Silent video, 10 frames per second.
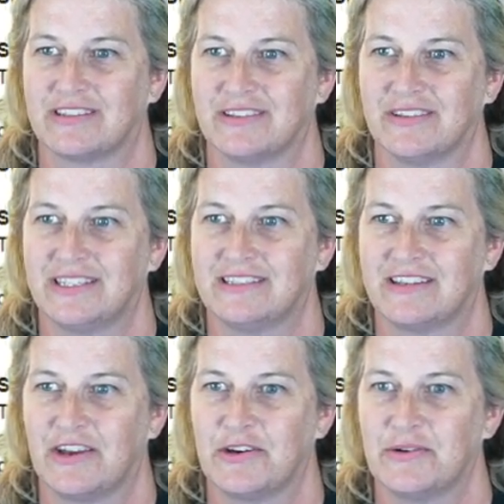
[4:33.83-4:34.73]
So let's
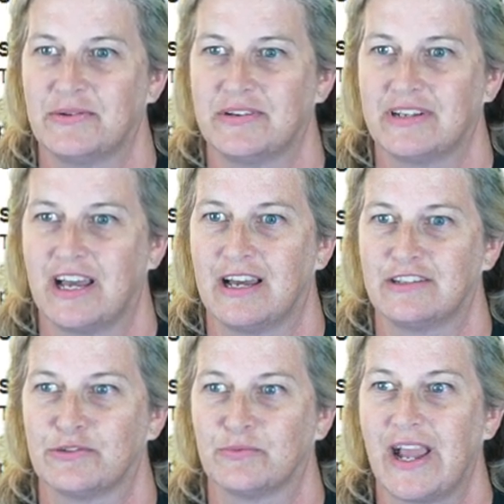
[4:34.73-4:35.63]
go uh,
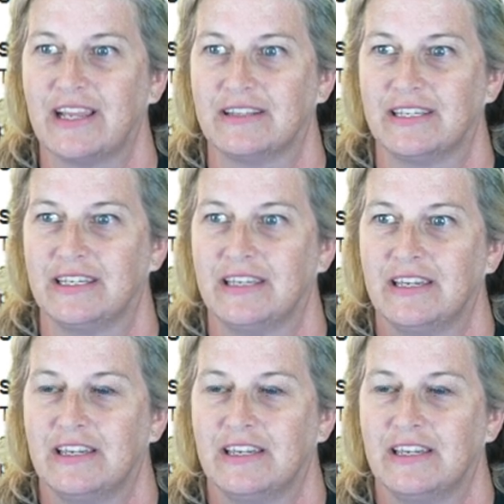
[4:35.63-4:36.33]
directly